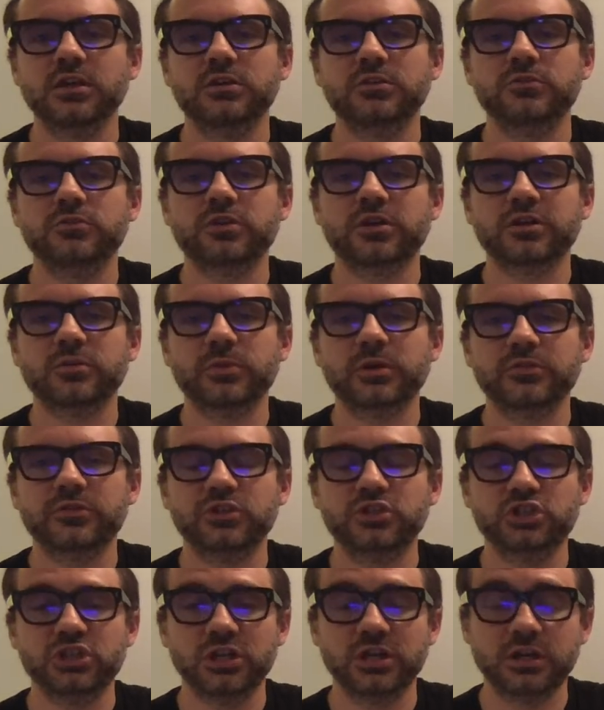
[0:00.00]
You talk about the,
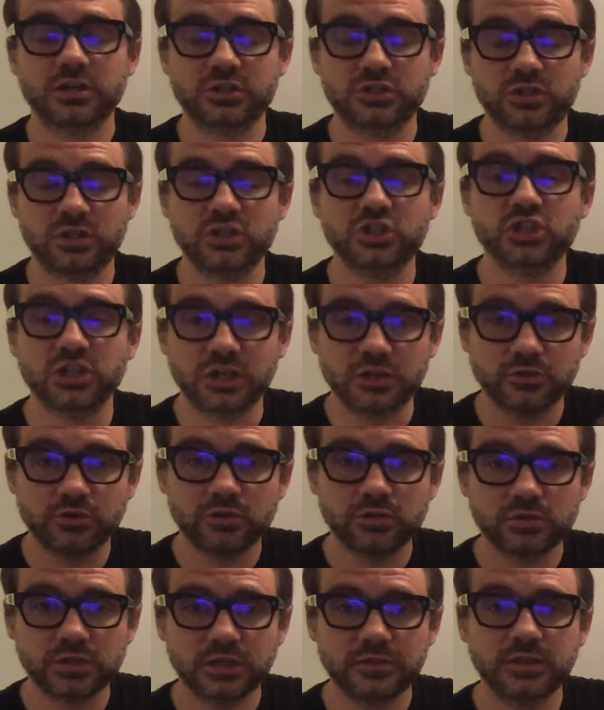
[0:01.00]
gener- the
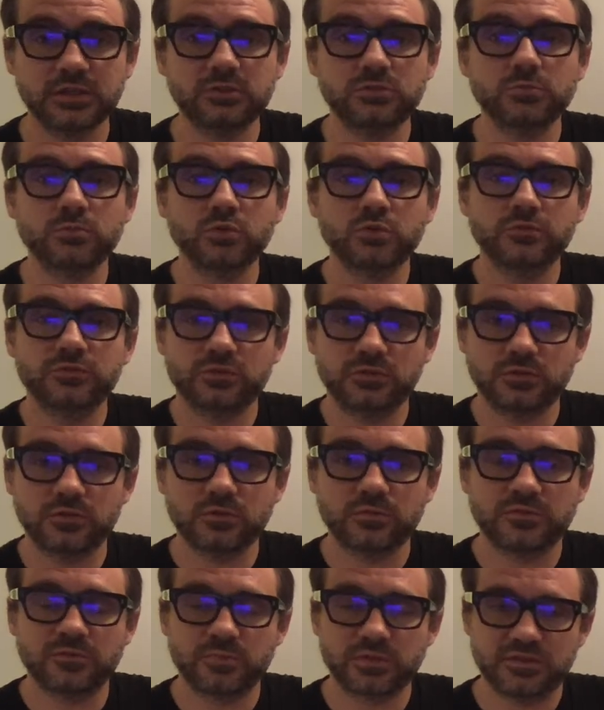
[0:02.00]
general and then you move to
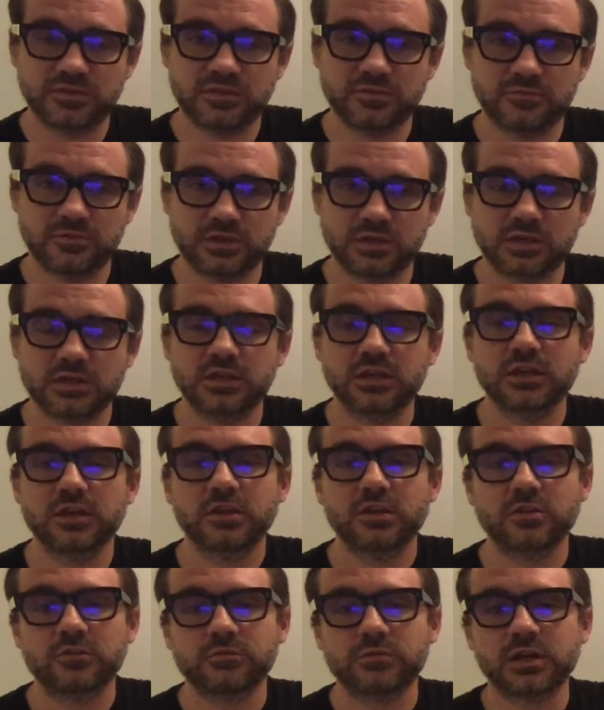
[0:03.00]
the specific,
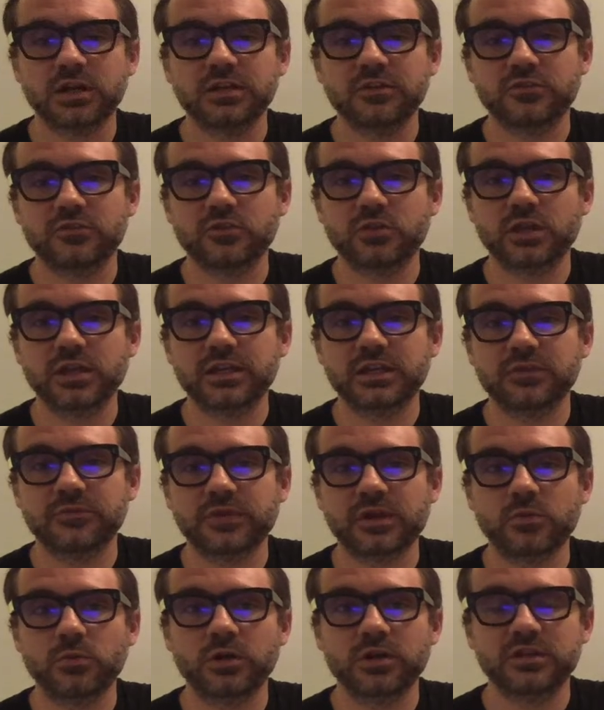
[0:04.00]
right? So, like, if
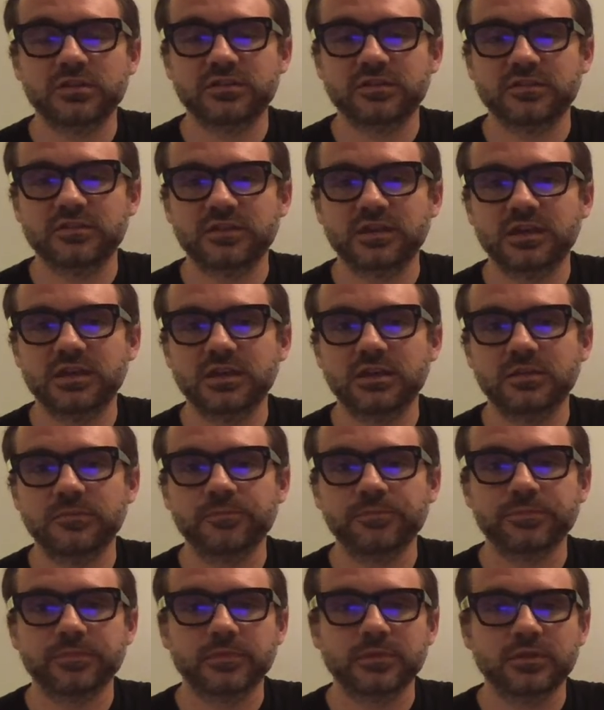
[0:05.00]
I wanted to
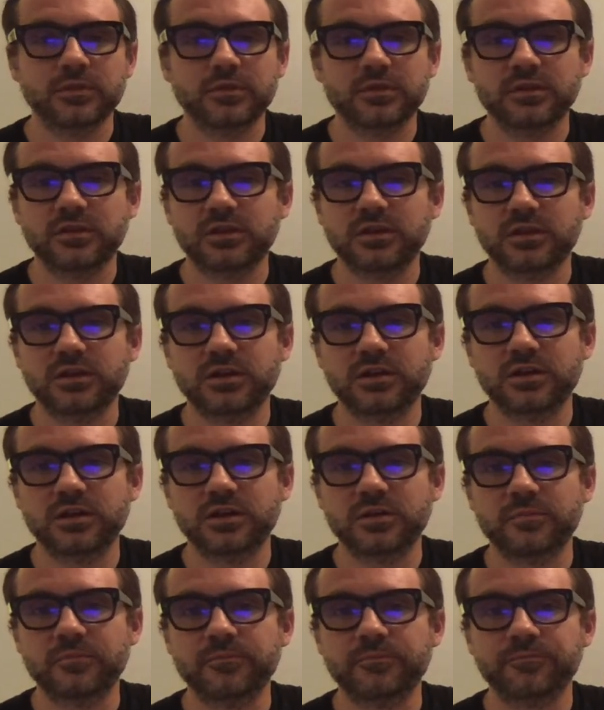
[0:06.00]
say
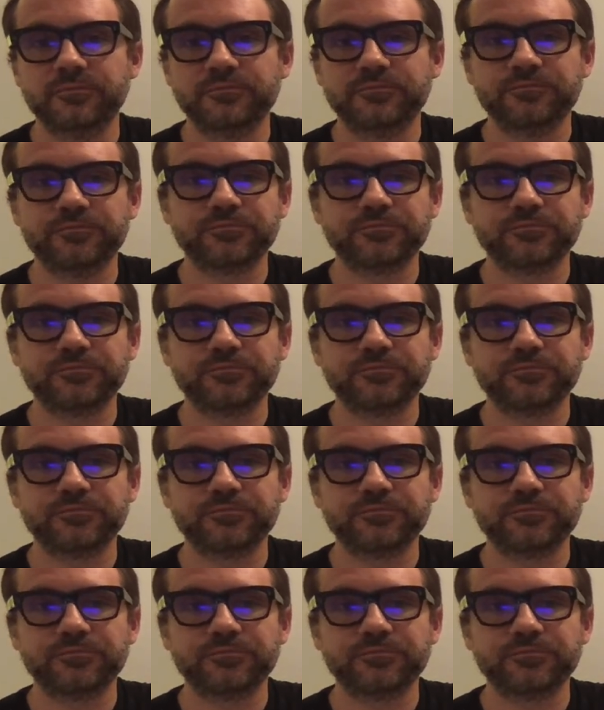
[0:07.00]
um,